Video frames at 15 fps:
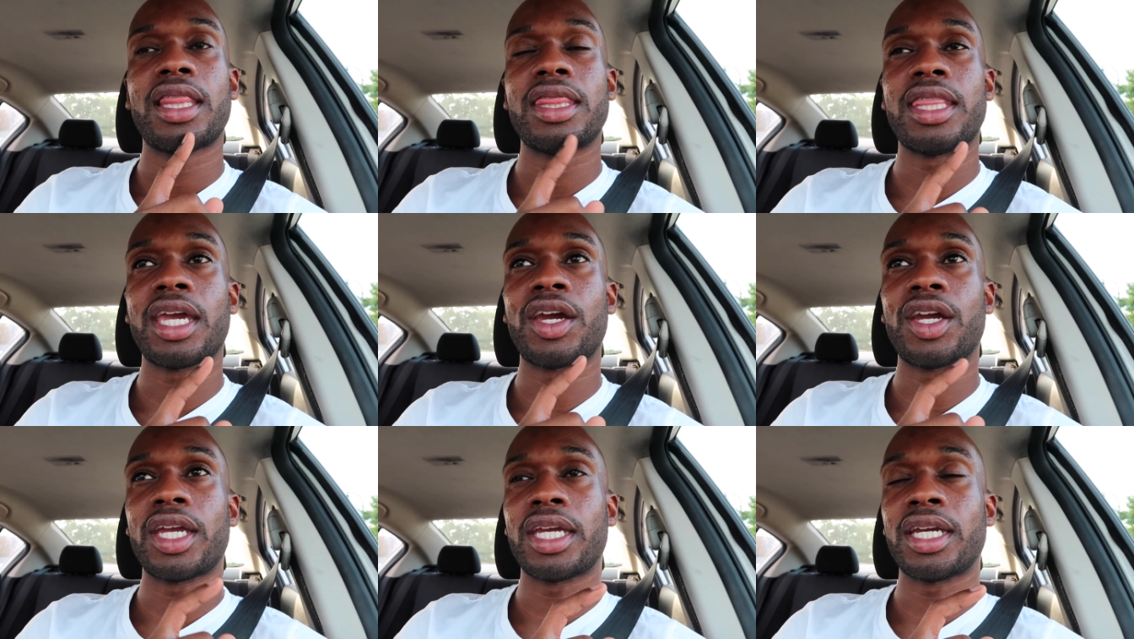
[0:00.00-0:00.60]

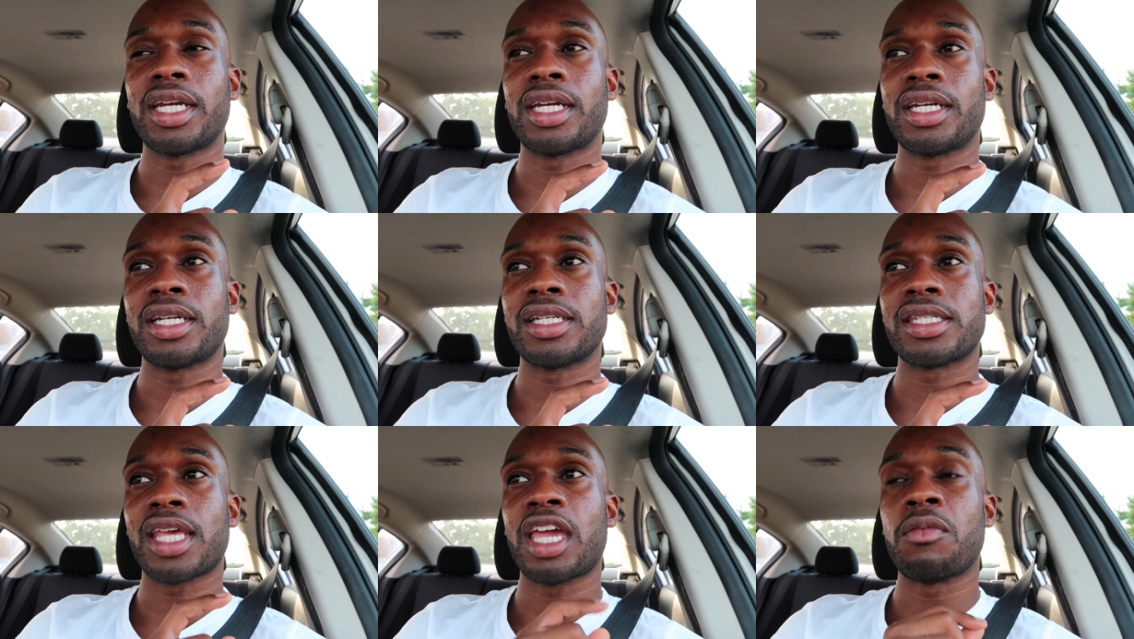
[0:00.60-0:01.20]
there
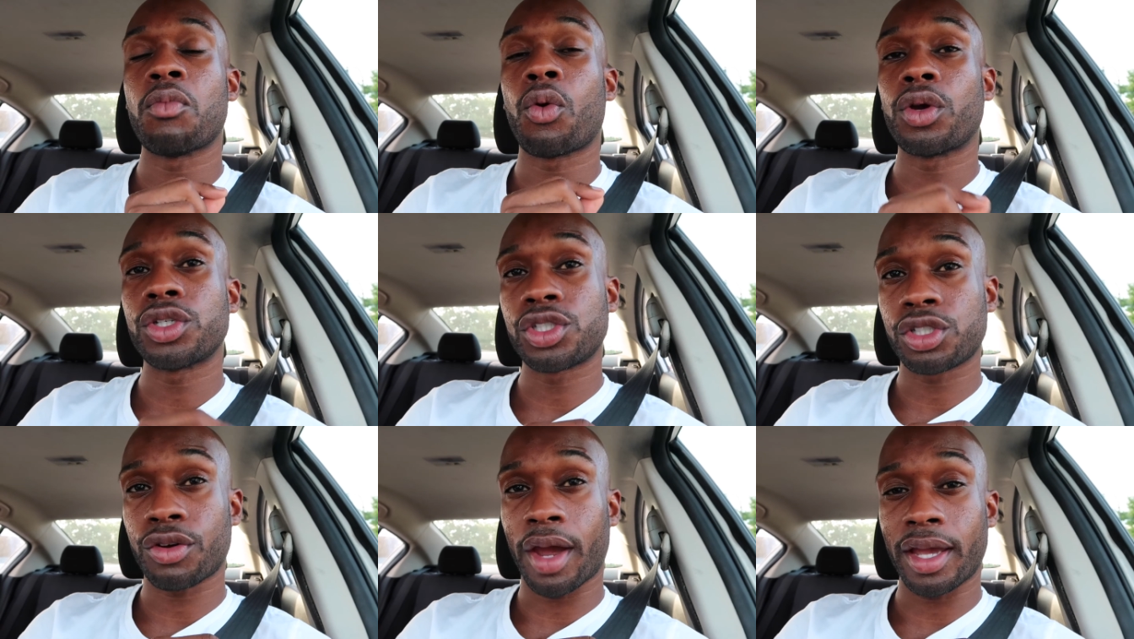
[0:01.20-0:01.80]
is a
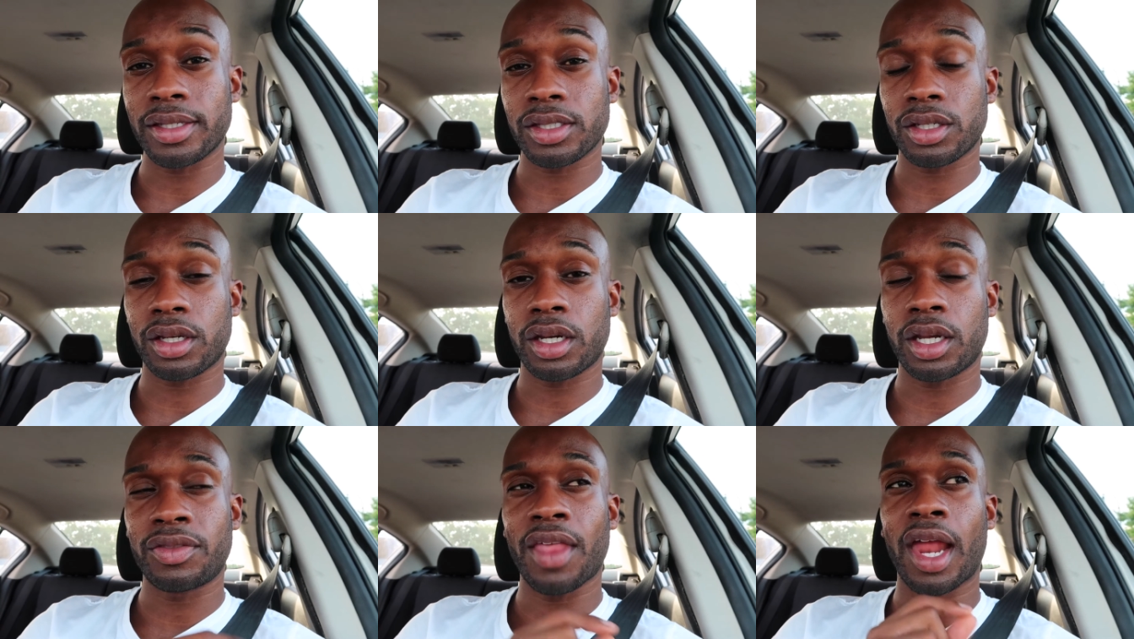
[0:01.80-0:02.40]

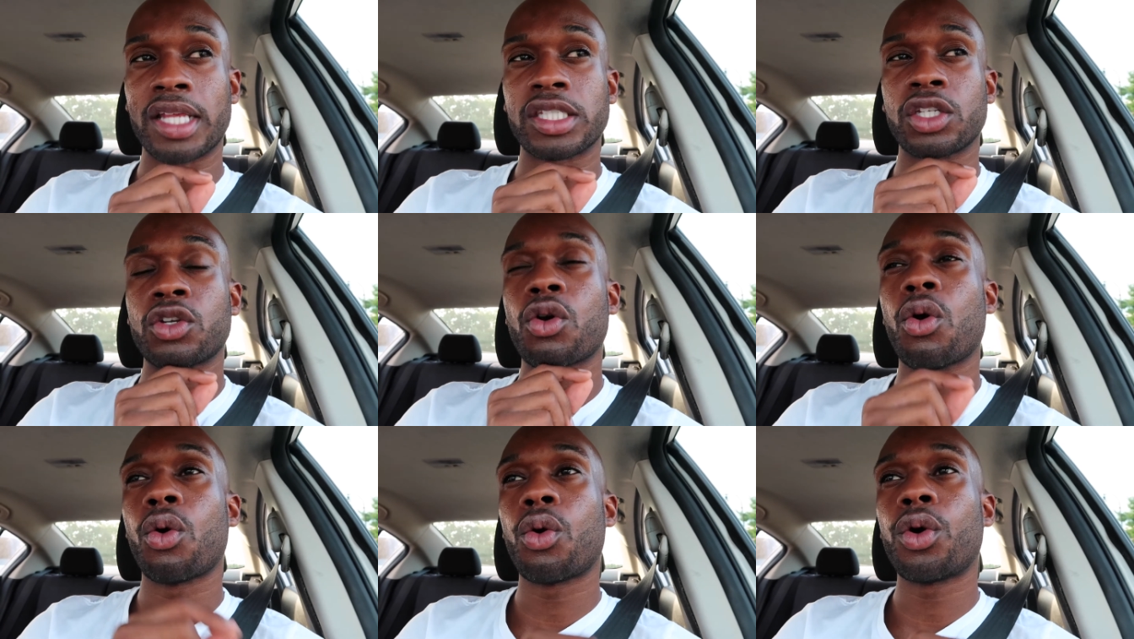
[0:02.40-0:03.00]
moisturizer that is an
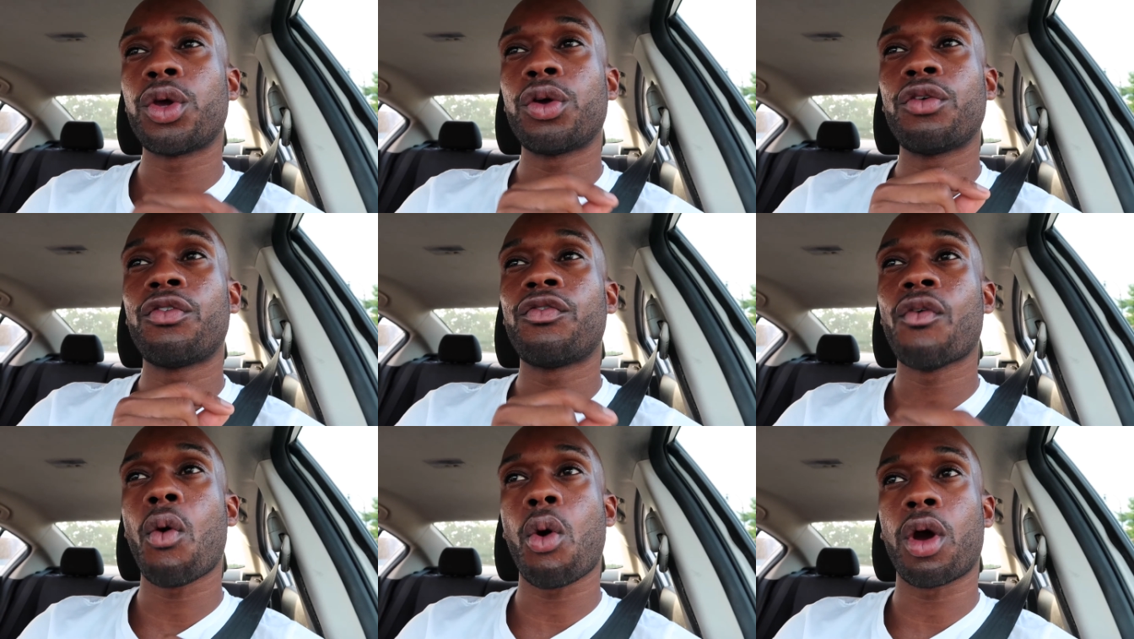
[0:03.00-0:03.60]
oil
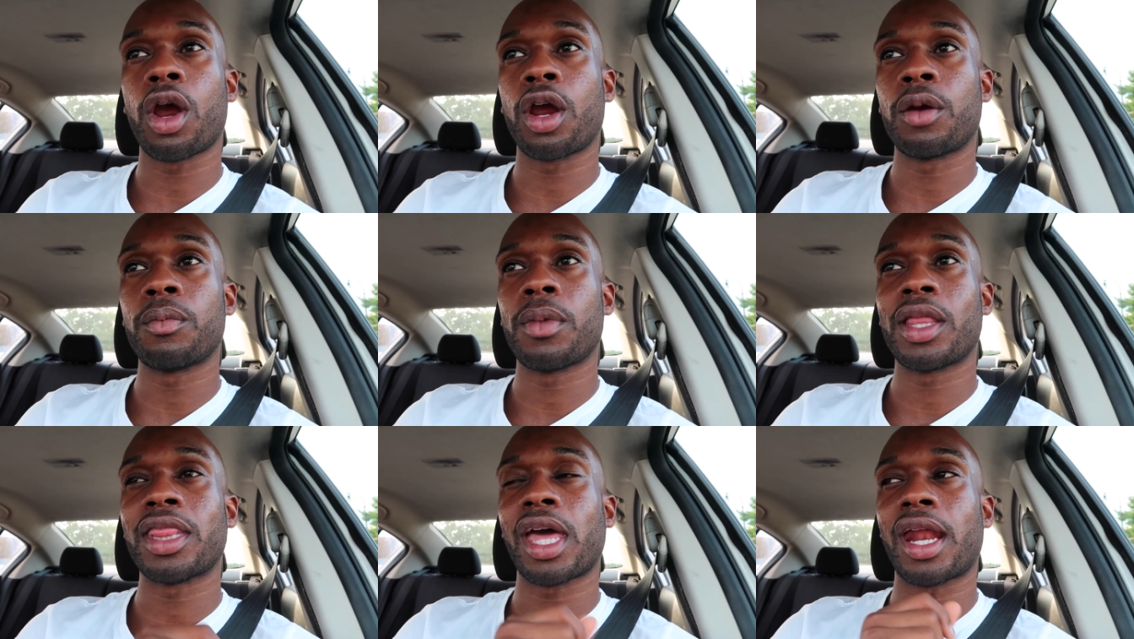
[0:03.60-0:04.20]

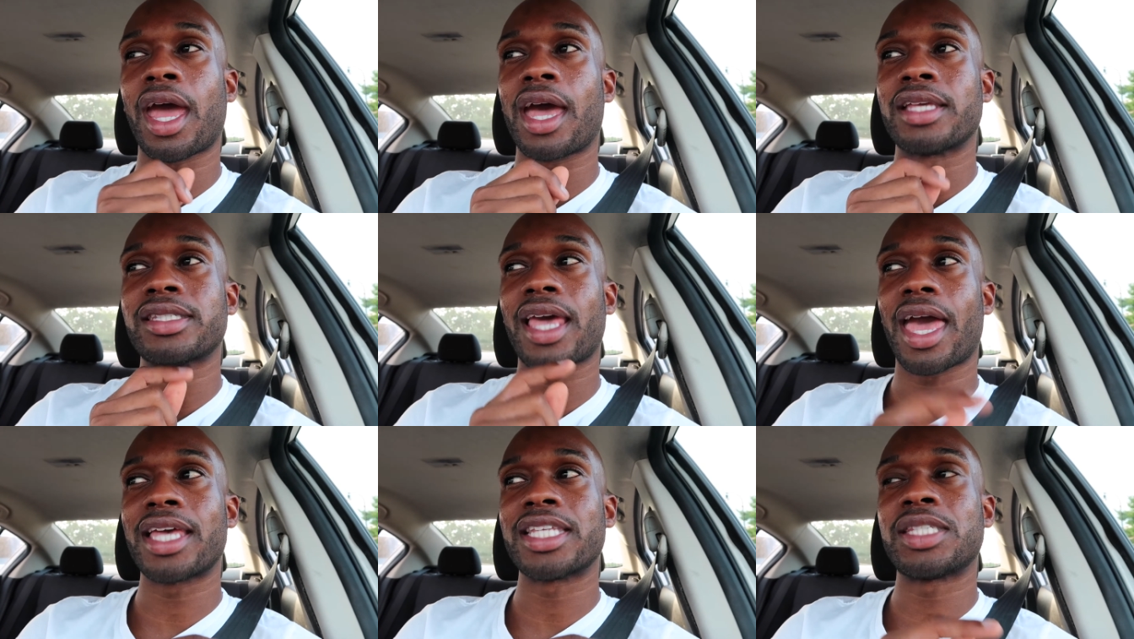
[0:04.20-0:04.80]
form that has
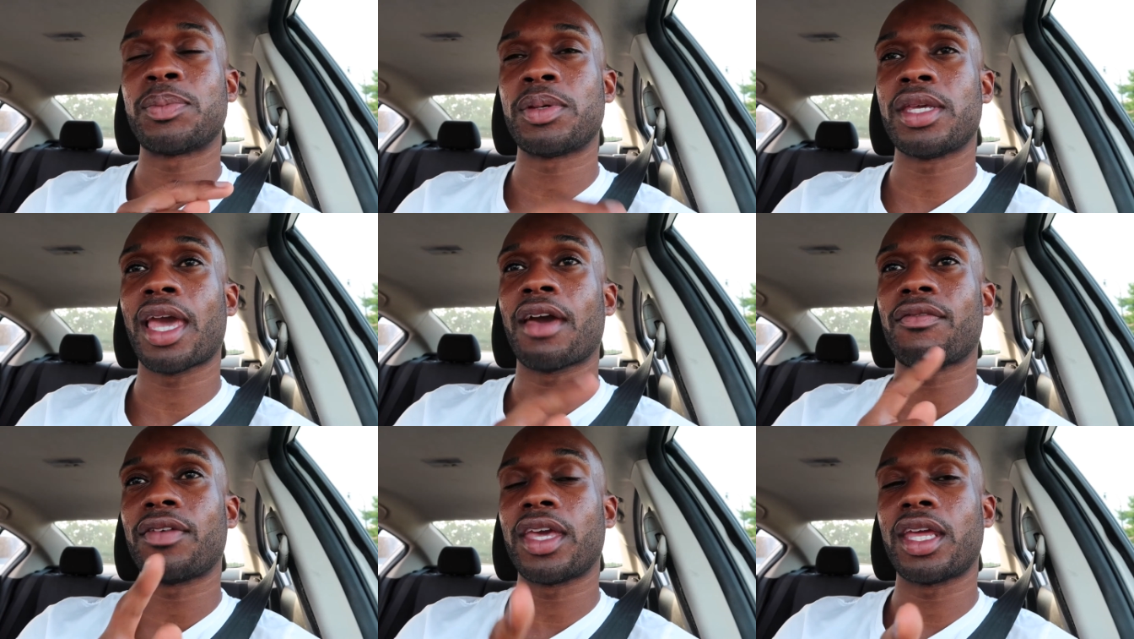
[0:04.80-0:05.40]

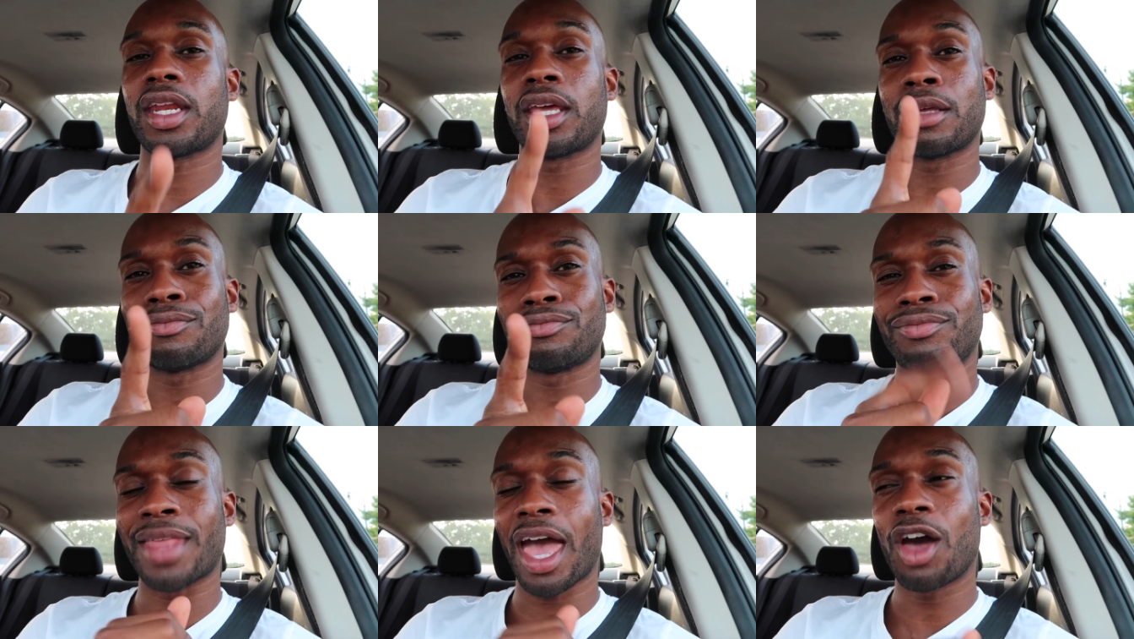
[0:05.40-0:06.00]
SPF in it.
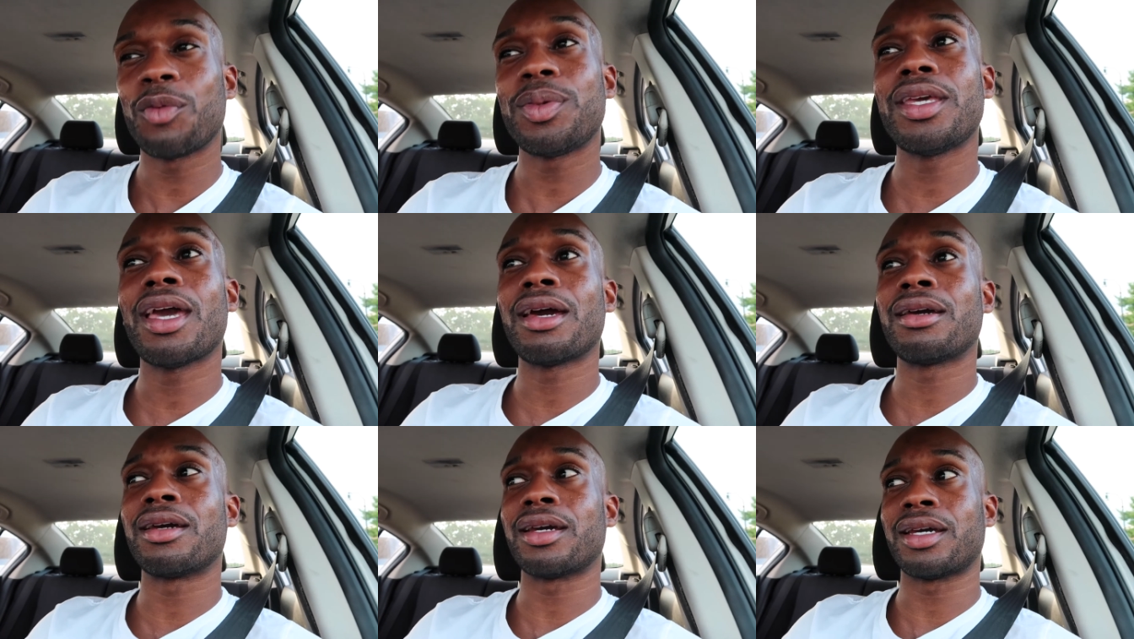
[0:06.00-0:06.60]
That would be
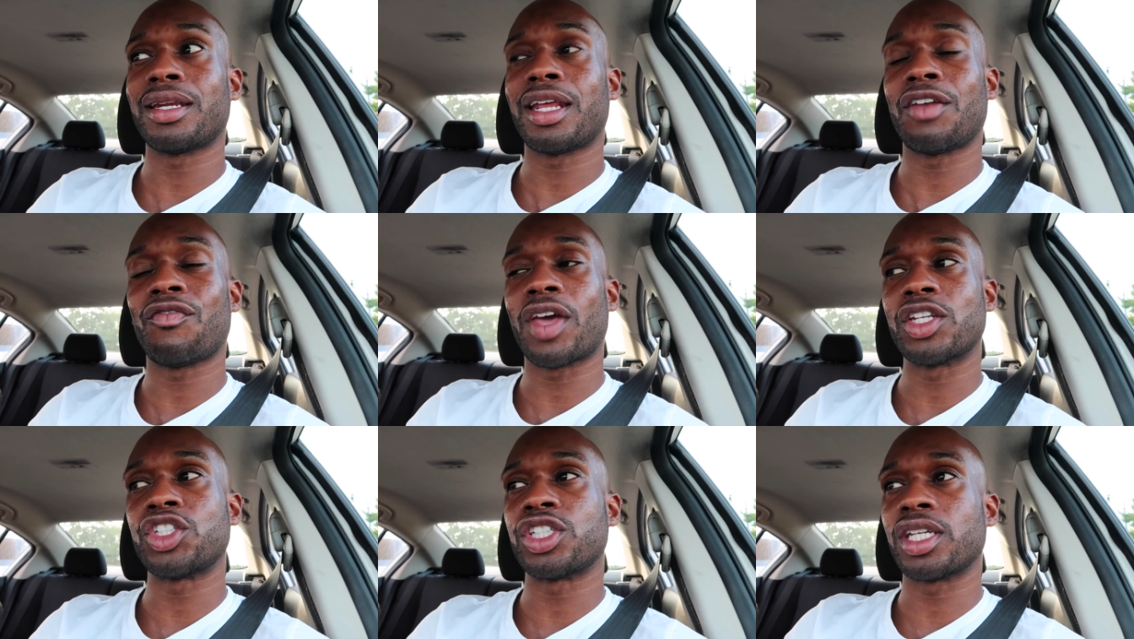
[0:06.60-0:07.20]
a good
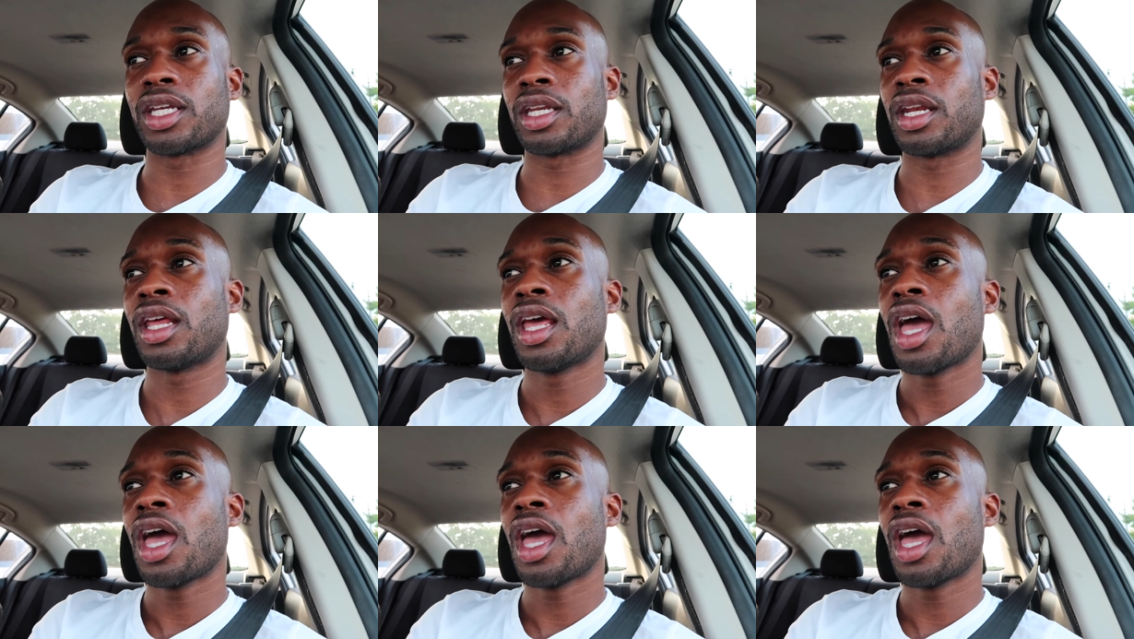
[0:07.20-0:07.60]
invention.